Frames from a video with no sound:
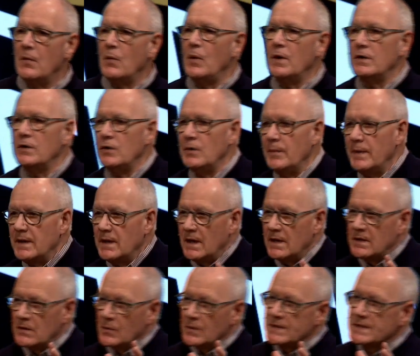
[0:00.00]
but when you
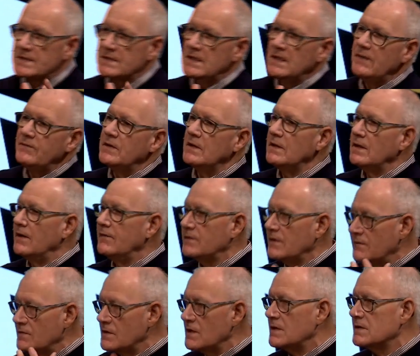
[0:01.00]
begin to receive the gift
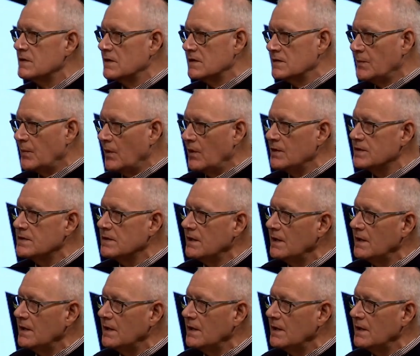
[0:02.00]
of Jesus personally,